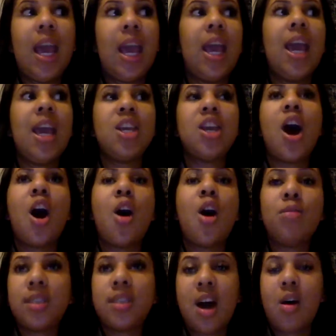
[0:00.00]
in your
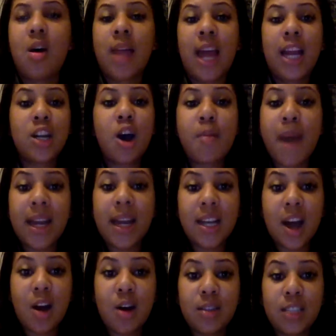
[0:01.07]
own zone. Like nobody
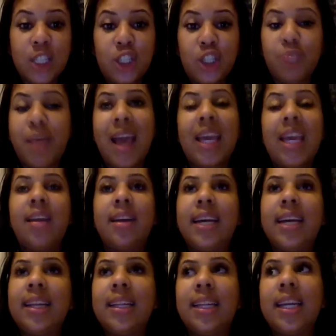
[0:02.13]
knows that you're back here
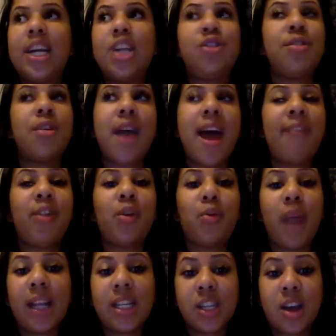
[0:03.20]
killing it because you don't have the
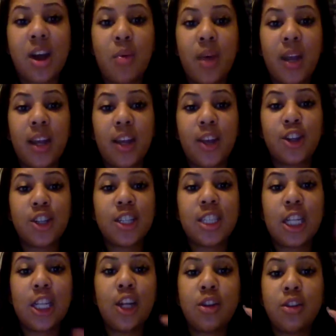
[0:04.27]
rank to go with it. You're just
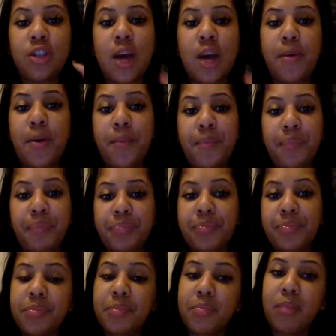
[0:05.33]
a little double
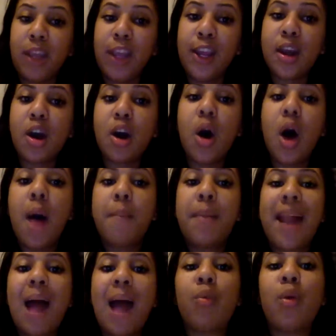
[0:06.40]
you know but
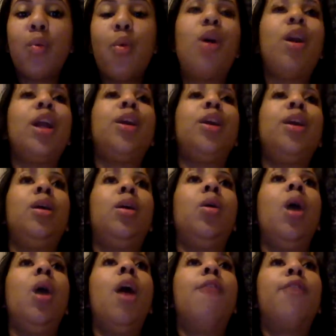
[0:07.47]
i'm rewarding you
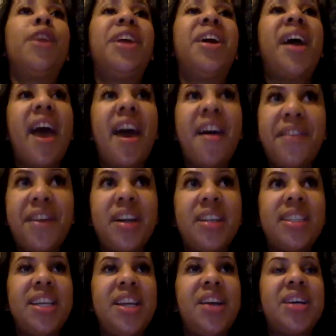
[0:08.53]
for your efforts
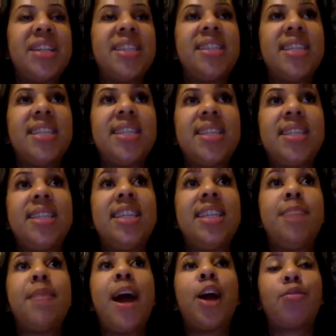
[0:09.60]
and your consistency
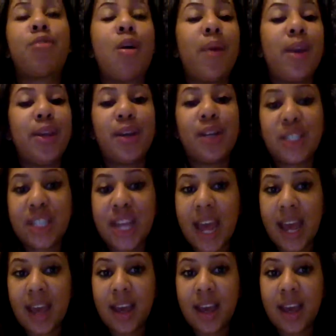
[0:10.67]
by growing your check